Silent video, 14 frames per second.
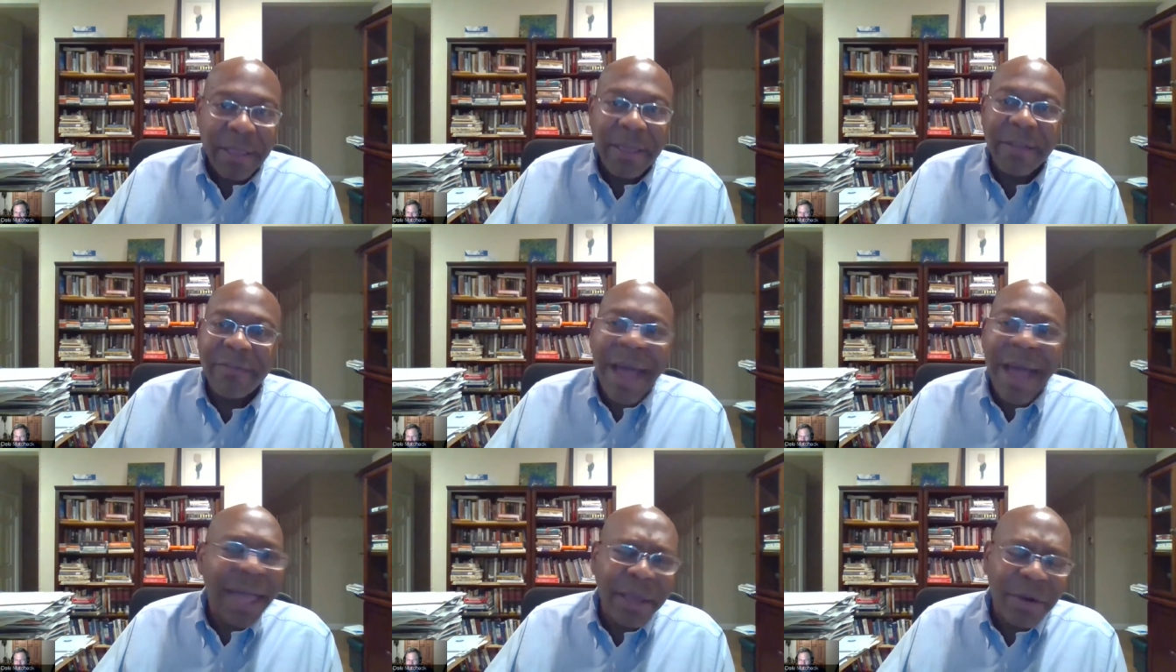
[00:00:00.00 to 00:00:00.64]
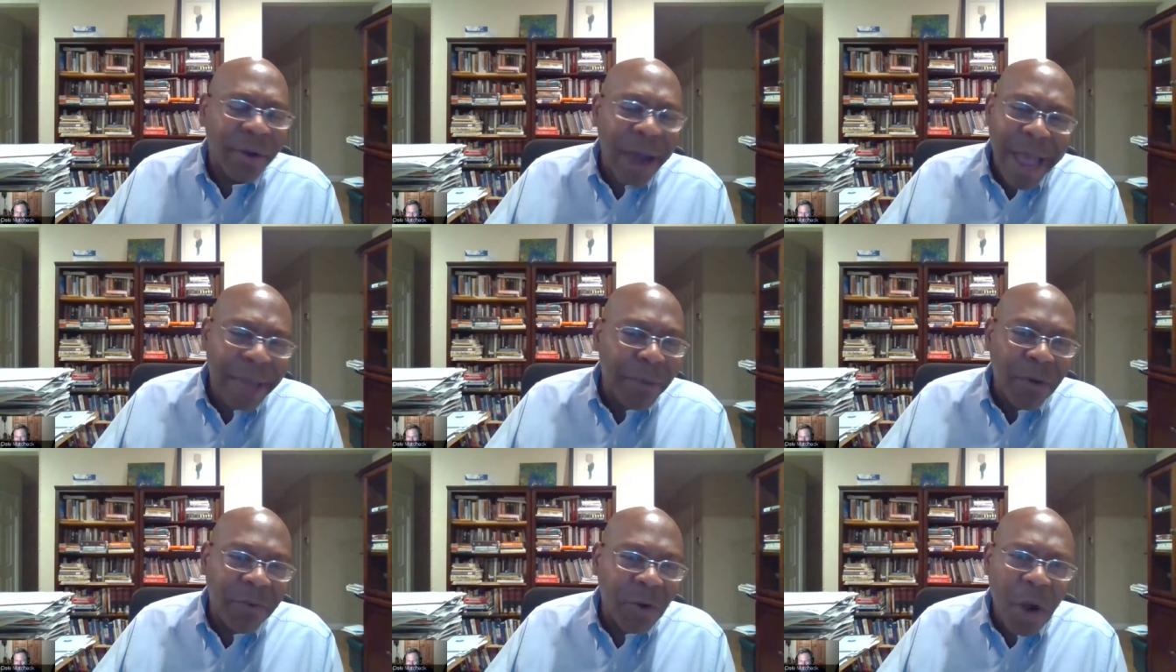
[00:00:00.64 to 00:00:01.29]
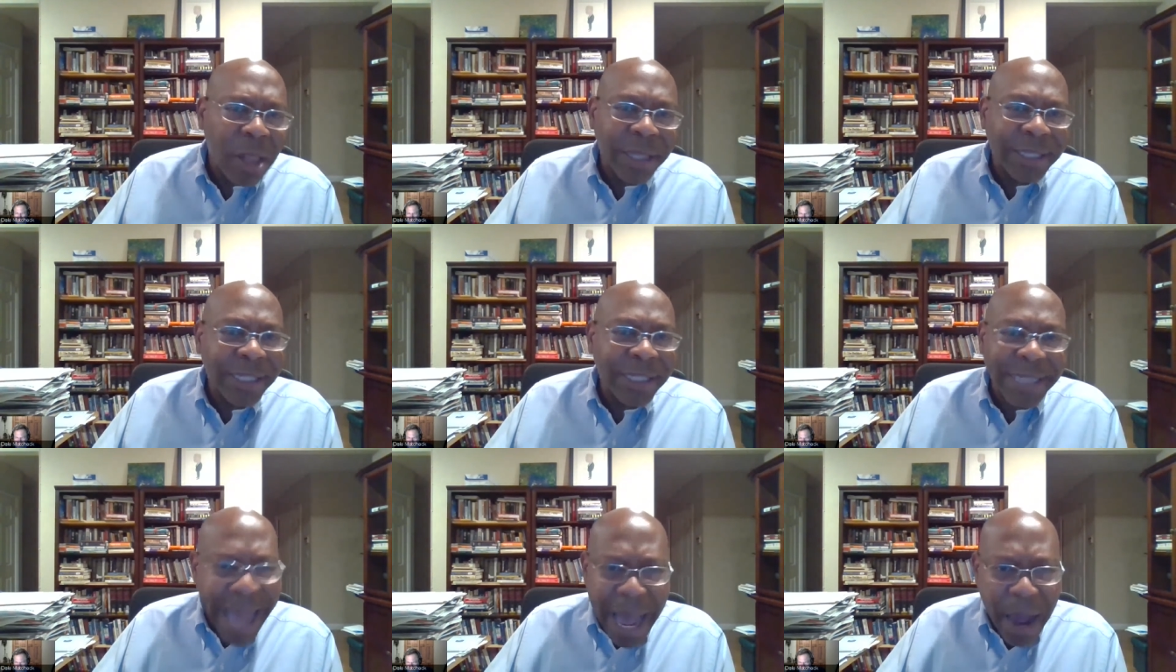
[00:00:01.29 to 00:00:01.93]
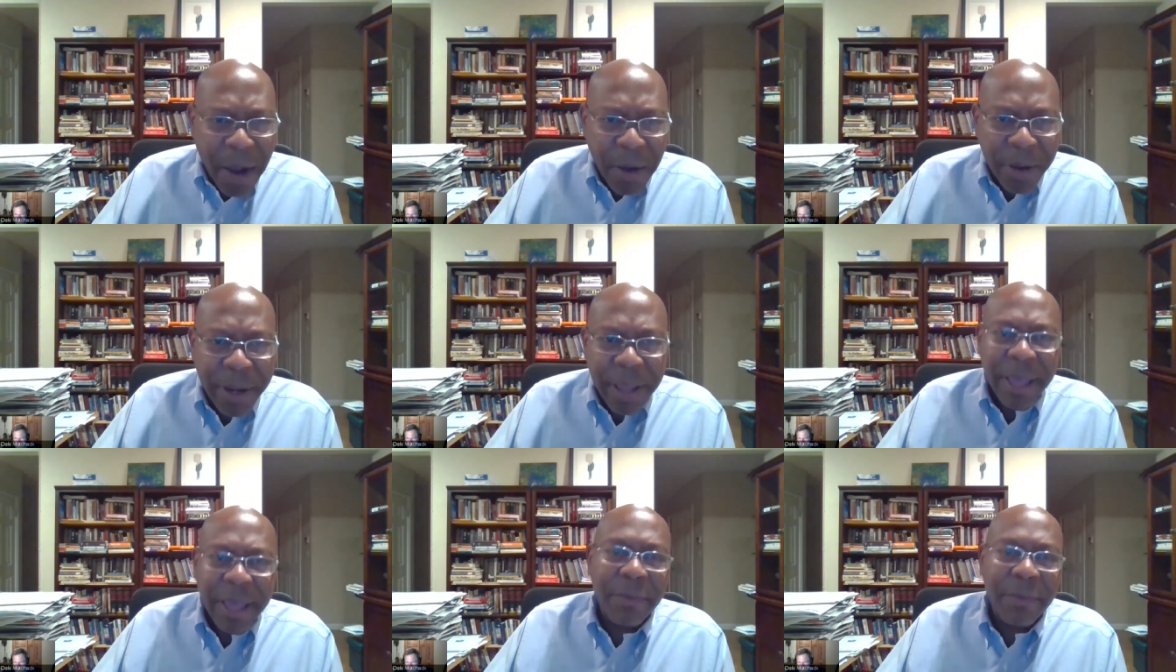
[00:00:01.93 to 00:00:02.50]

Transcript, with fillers: that violent crime overall is down.